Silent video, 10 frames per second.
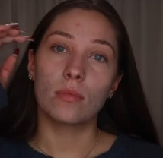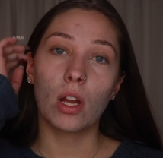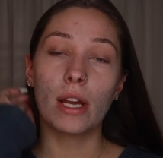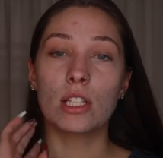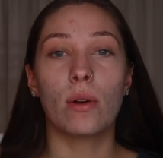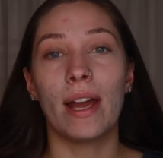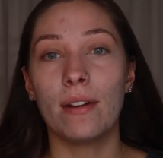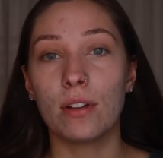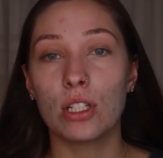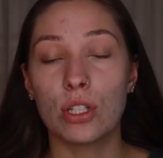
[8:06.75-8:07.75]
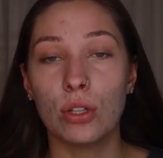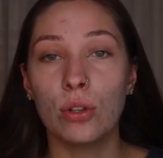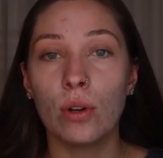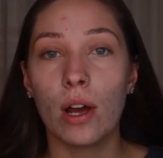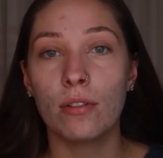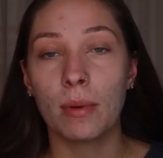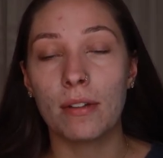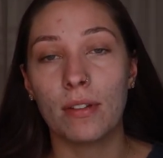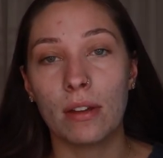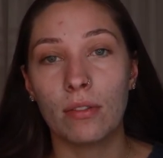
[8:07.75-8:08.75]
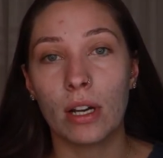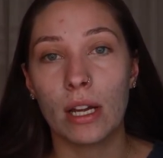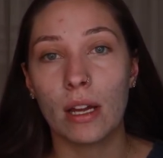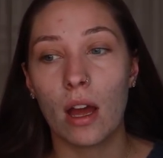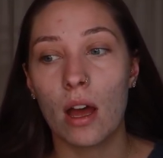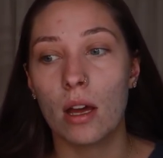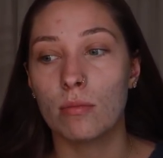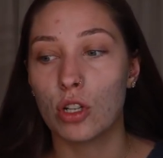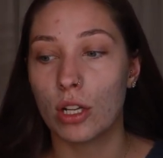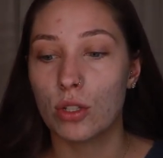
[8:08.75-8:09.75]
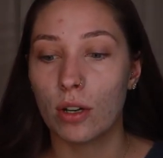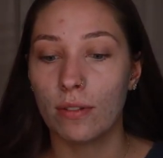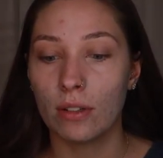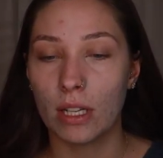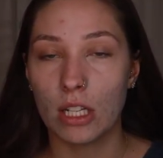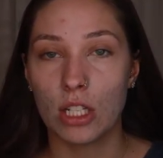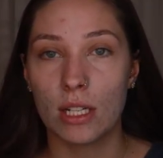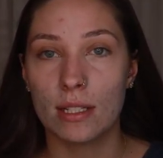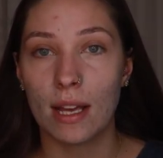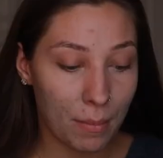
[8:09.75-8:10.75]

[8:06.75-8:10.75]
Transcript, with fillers: Okay, so I have two of my favorite um, drugstore foundations.